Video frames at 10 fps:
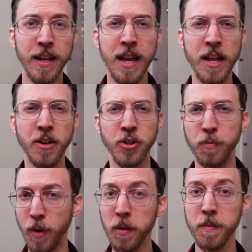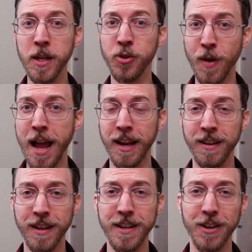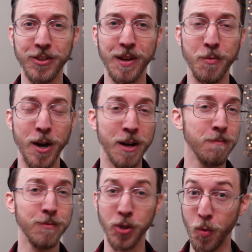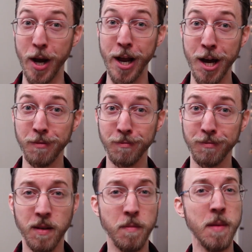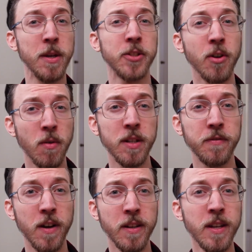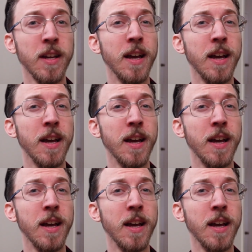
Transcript: and there should probably be a dragon in here somewhere, so why not? Mimics are always fun,